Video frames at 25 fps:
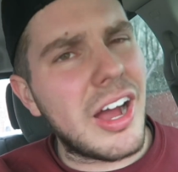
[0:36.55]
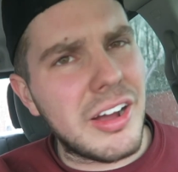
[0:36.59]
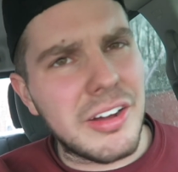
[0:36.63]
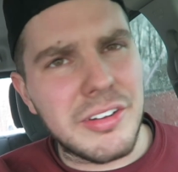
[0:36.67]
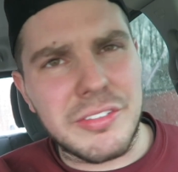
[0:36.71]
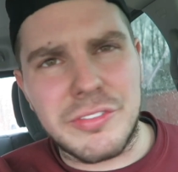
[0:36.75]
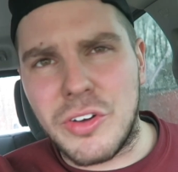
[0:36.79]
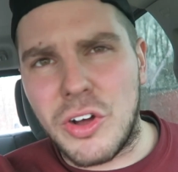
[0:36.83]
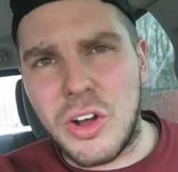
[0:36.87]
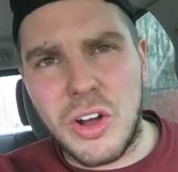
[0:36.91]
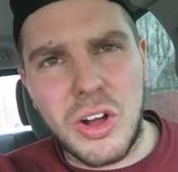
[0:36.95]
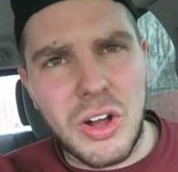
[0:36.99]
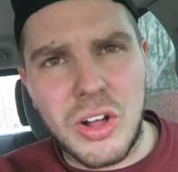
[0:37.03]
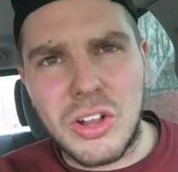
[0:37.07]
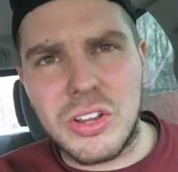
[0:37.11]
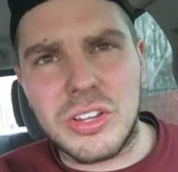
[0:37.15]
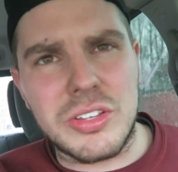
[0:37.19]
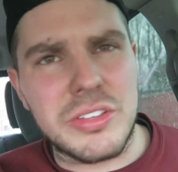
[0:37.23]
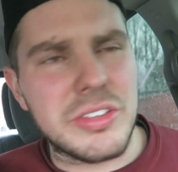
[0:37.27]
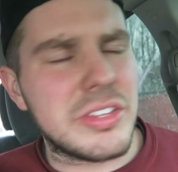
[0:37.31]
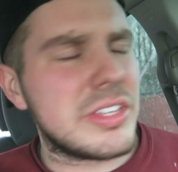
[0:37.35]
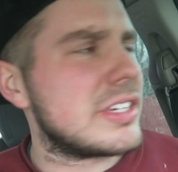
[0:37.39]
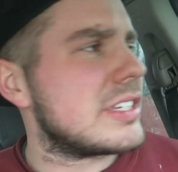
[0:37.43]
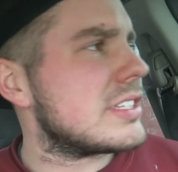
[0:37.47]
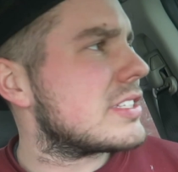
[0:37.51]
of
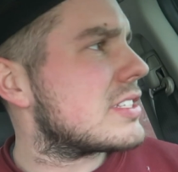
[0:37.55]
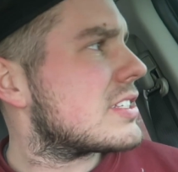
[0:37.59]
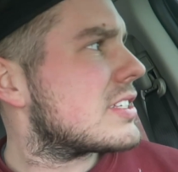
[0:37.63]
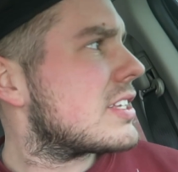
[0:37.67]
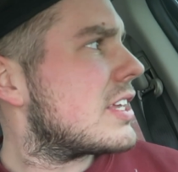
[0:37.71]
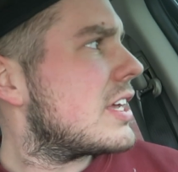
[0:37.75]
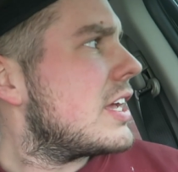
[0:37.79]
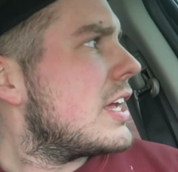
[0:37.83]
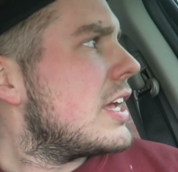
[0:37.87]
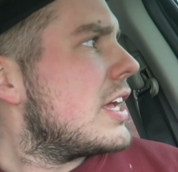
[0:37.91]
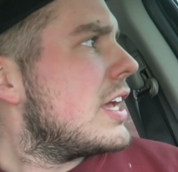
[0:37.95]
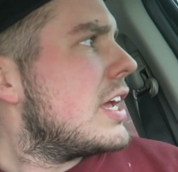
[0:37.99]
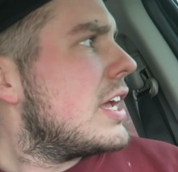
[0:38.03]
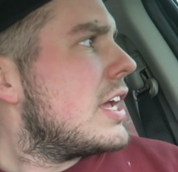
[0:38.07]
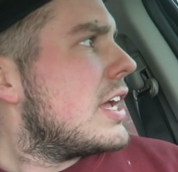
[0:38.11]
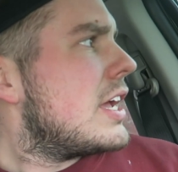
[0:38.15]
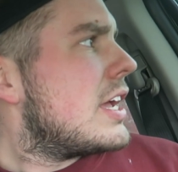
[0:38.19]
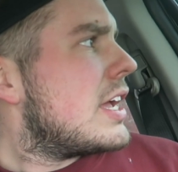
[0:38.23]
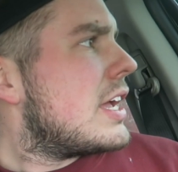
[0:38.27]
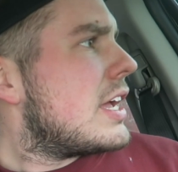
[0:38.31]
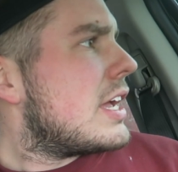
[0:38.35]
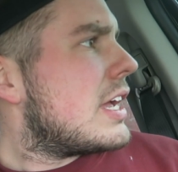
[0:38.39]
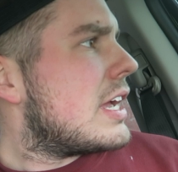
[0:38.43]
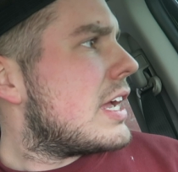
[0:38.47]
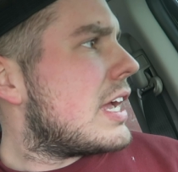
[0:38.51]
all of this
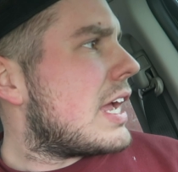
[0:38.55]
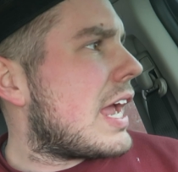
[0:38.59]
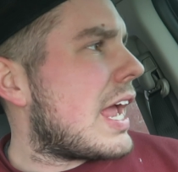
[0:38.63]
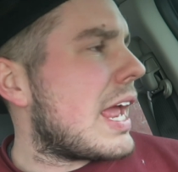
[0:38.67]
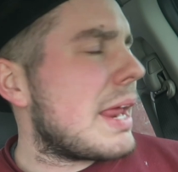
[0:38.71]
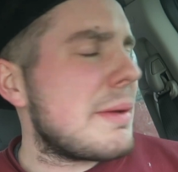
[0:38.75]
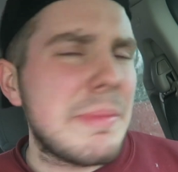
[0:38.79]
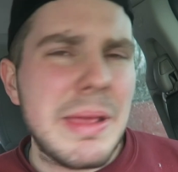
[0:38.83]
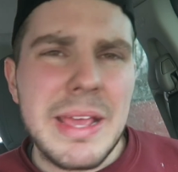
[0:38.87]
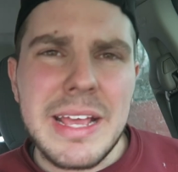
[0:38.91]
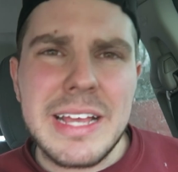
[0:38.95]
and